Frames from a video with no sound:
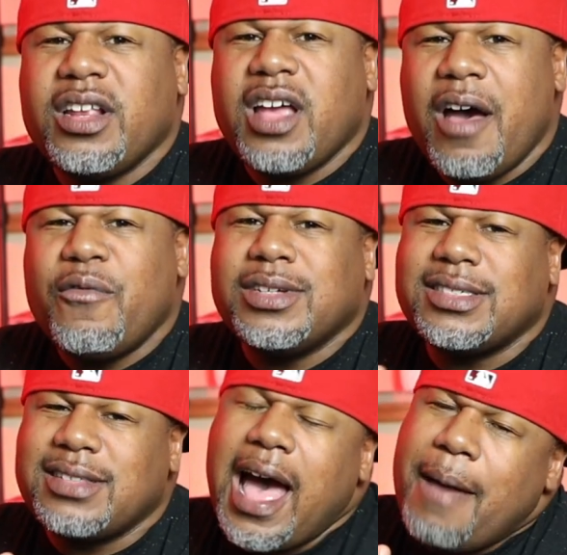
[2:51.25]
cover
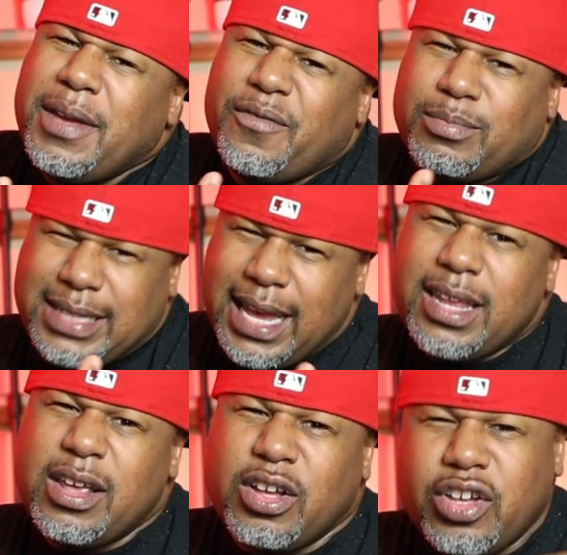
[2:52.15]
stop me from
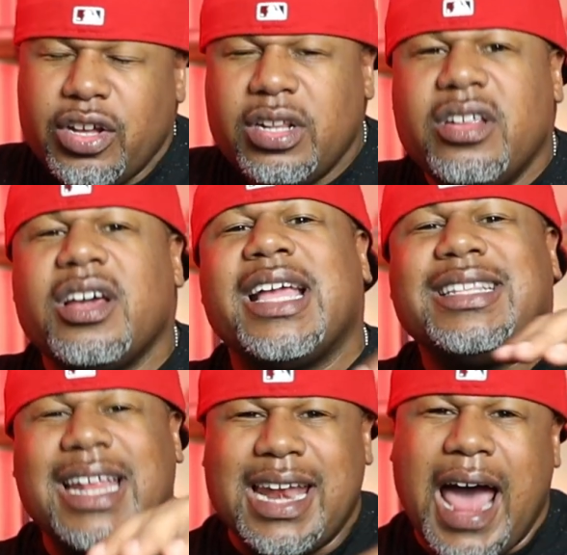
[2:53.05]
taking a good look and
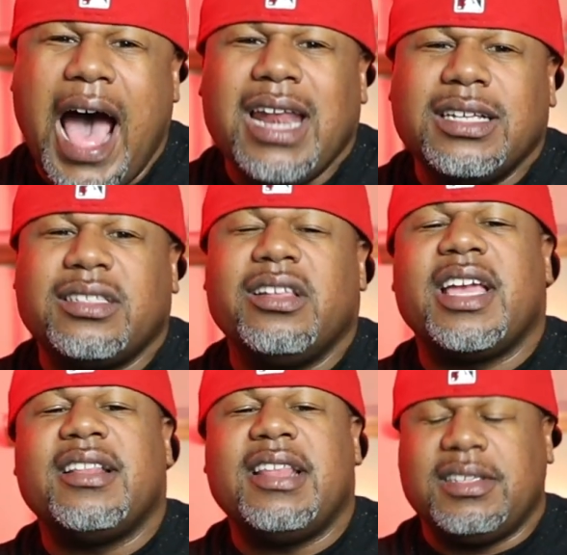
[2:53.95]
an honest look
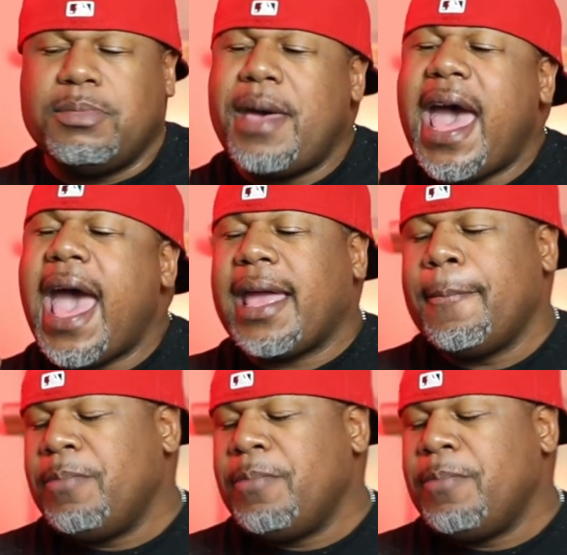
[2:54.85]
at this bag.